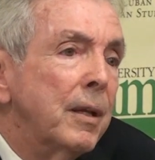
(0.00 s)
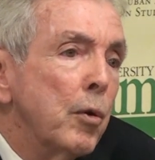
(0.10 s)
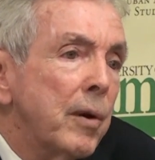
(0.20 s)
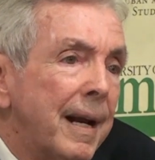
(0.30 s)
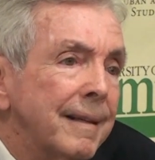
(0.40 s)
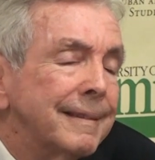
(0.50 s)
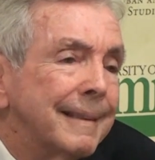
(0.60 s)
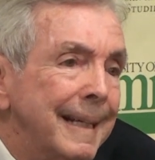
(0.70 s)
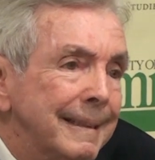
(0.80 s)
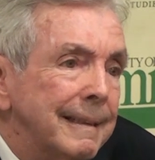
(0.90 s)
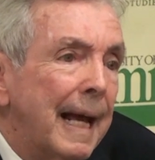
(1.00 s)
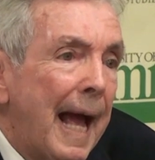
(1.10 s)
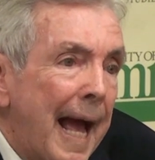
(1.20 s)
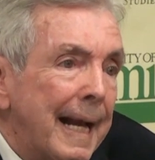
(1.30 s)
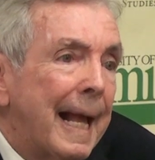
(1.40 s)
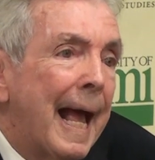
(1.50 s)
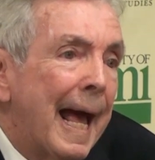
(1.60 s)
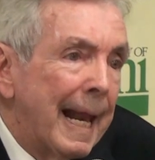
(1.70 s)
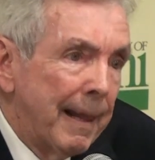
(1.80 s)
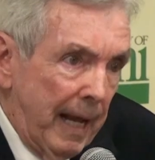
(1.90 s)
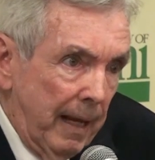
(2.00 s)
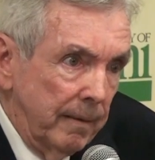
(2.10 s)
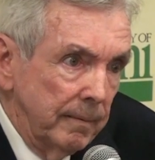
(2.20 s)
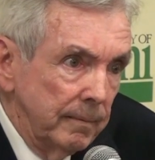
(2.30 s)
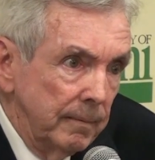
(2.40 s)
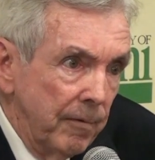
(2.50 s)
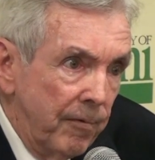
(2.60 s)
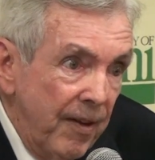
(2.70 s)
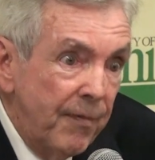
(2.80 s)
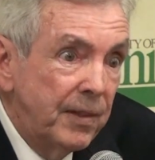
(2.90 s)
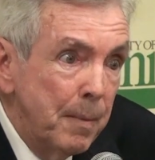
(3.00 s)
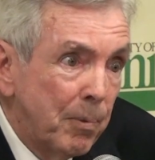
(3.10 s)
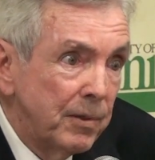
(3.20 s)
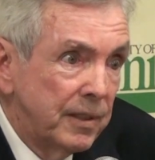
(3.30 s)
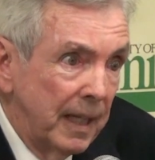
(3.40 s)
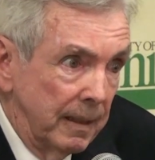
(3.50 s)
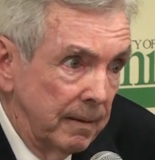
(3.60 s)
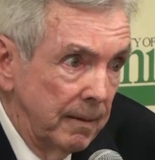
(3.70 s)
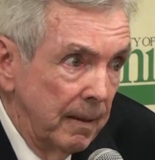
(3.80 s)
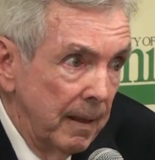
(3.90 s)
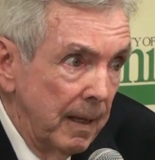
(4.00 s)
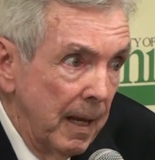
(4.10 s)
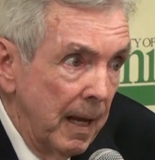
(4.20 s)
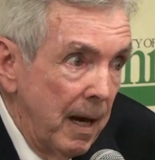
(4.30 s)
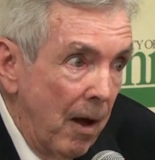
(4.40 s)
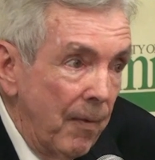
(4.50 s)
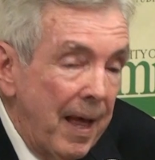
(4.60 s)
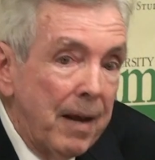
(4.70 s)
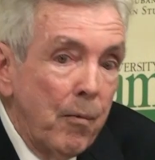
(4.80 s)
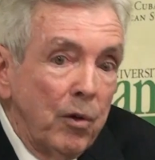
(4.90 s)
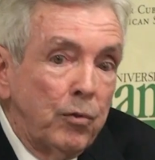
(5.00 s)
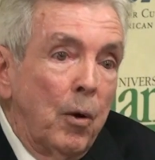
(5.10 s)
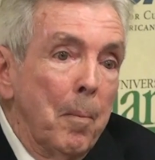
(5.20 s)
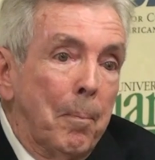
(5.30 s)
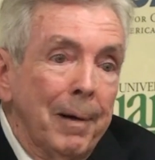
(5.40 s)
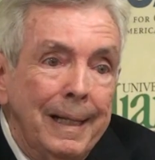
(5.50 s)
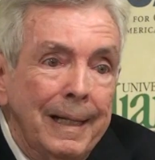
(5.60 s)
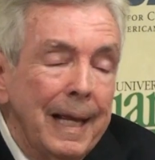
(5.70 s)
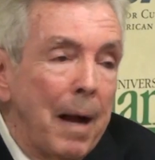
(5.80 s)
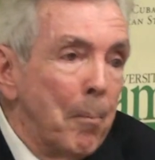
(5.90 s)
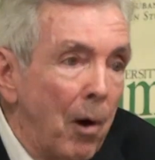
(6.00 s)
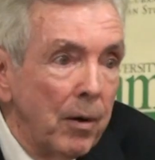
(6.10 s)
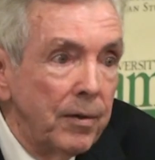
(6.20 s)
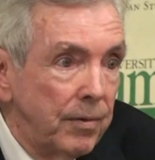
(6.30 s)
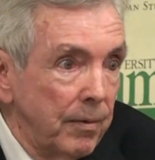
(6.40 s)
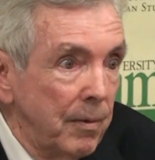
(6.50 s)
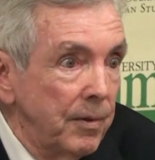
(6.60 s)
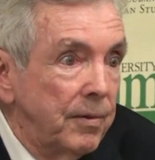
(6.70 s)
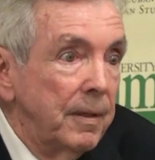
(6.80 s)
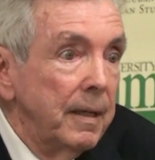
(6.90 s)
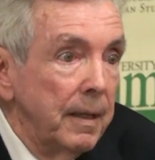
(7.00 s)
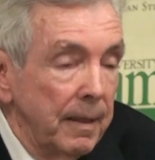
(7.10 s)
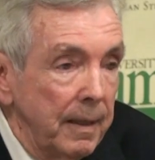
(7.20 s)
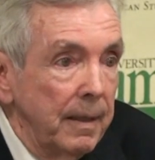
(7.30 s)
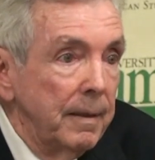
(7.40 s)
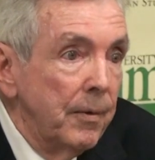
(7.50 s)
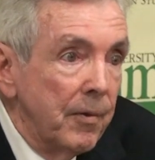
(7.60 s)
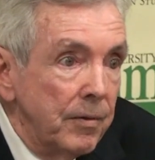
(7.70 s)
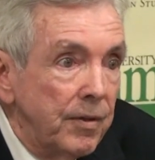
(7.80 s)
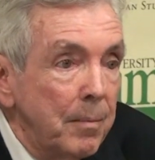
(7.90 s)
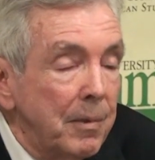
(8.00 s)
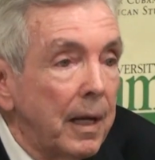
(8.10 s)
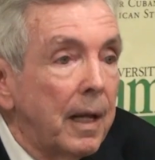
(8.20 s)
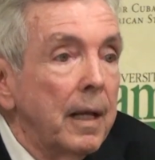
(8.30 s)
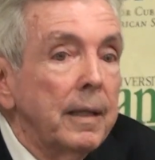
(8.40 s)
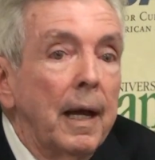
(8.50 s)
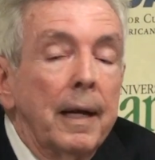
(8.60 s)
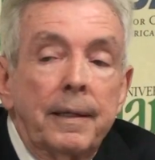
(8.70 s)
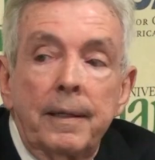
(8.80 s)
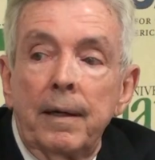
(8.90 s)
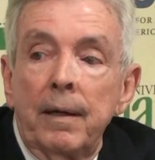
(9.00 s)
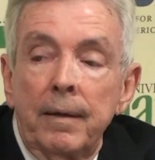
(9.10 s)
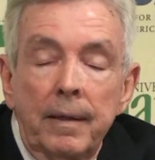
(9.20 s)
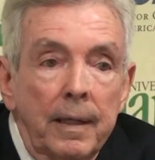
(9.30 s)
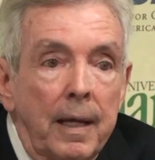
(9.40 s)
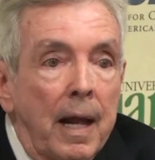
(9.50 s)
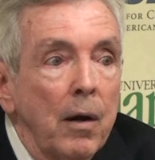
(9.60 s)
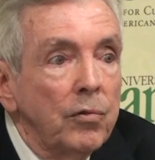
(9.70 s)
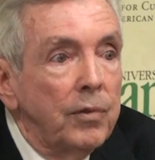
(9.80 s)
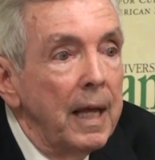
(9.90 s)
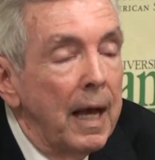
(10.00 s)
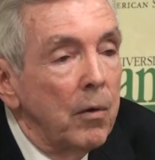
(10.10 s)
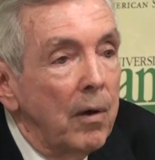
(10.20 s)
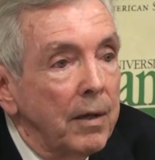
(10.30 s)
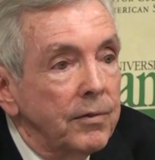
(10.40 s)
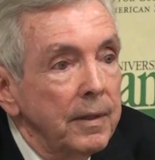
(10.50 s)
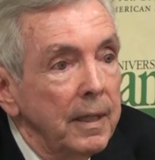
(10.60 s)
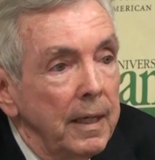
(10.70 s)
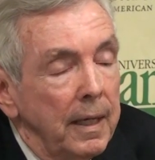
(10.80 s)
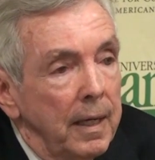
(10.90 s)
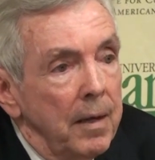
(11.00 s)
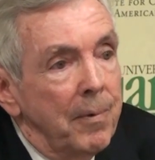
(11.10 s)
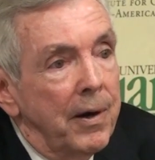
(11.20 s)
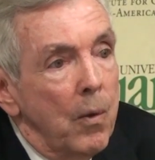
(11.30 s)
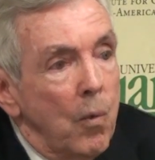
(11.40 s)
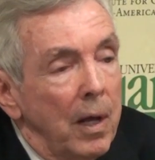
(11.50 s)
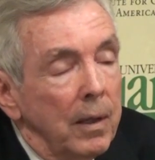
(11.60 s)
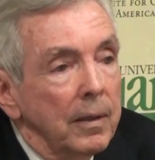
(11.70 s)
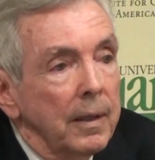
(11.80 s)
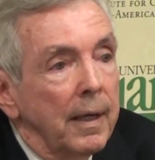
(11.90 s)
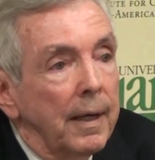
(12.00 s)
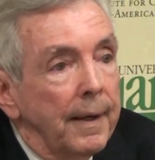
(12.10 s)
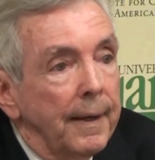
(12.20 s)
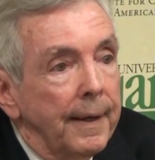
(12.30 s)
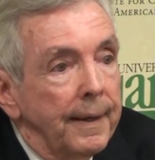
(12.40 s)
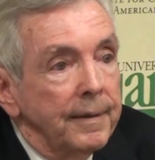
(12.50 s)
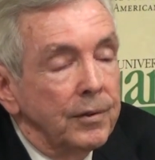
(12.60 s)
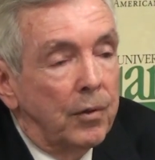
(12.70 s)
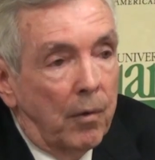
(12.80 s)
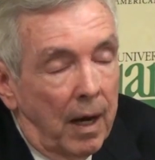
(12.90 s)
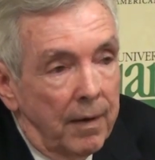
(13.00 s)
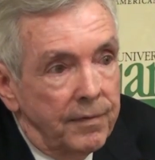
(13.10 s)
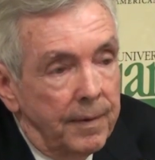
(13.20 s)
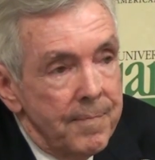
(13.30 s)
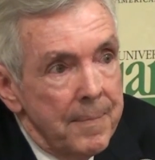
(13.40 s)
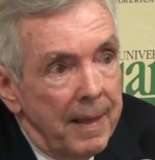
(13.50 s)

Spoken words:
in the United States and Canada. 50%. Now that was completely abolished with the regime that Carlos Quijano has very well described.